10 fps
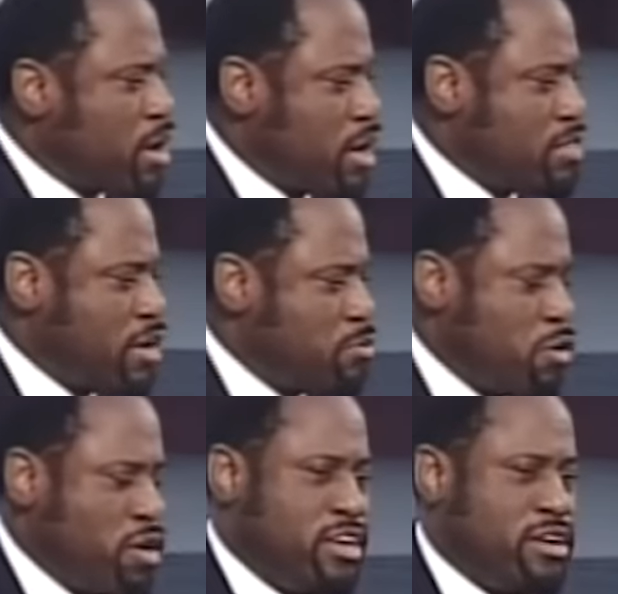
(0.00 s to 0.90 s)
And that
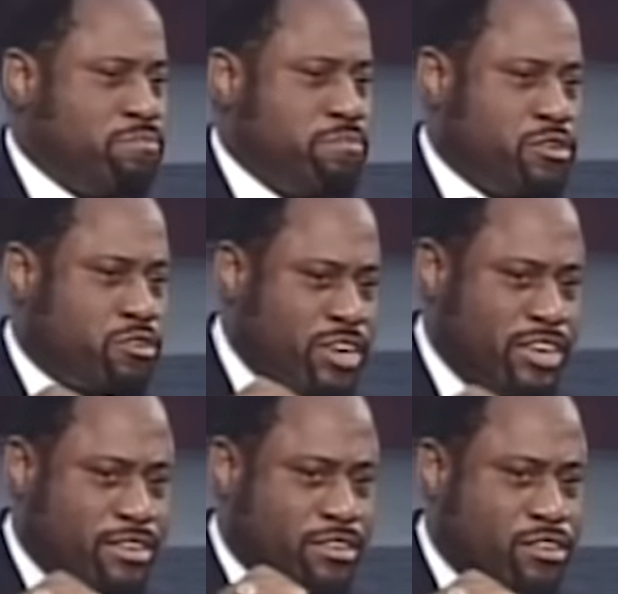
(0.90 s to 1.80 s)
word in the Greek
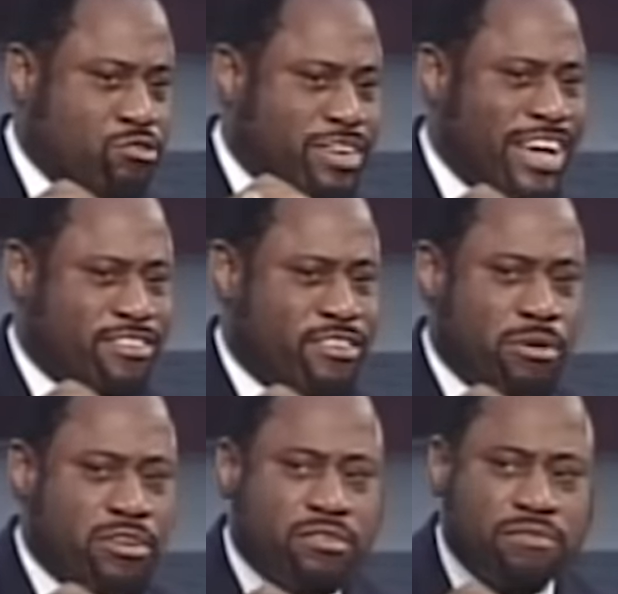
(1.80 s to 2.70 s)
New
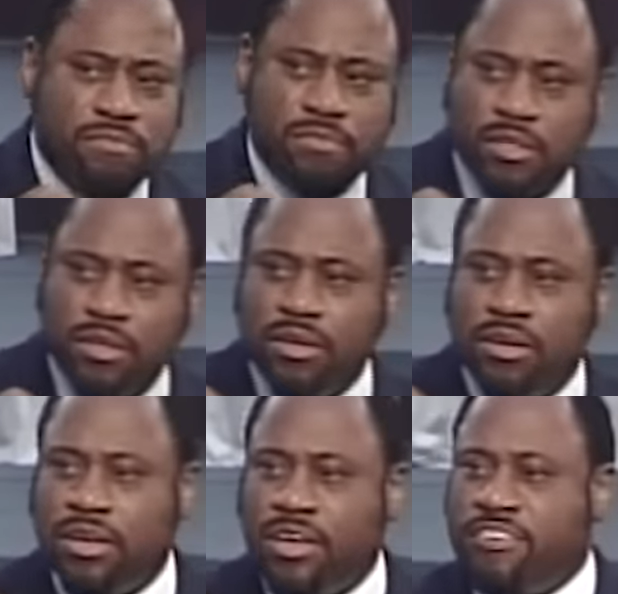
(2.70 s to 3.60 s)
Testament
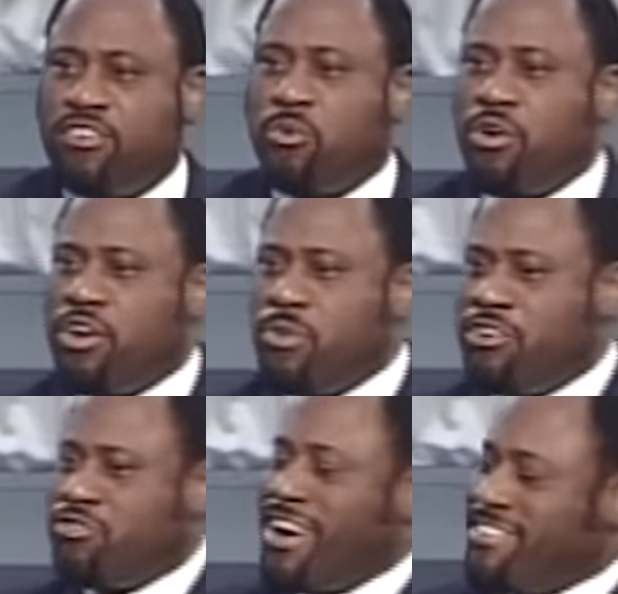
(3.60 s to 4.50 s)
is the word we
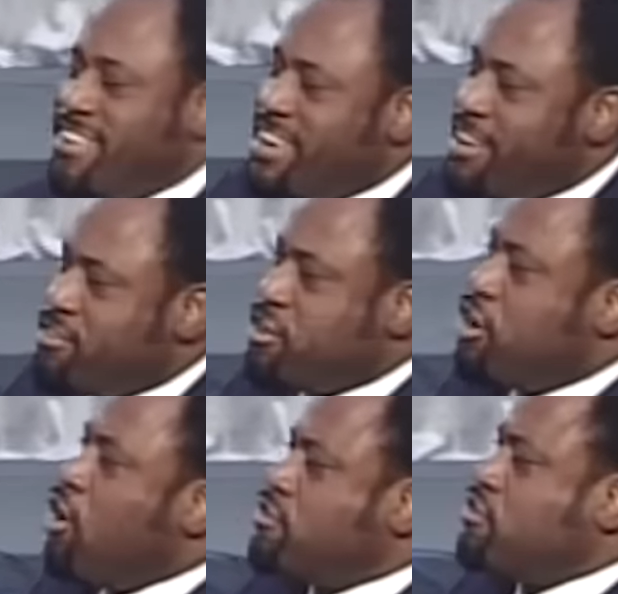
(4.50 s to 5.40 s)
translate as
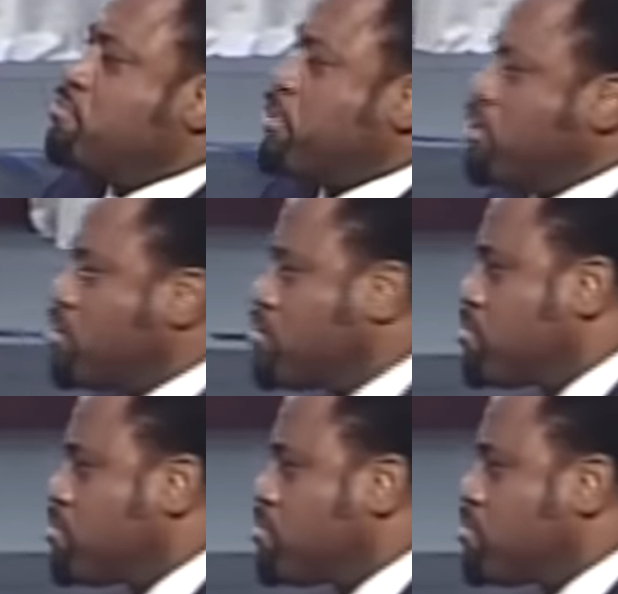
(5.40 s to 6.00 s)
gospel.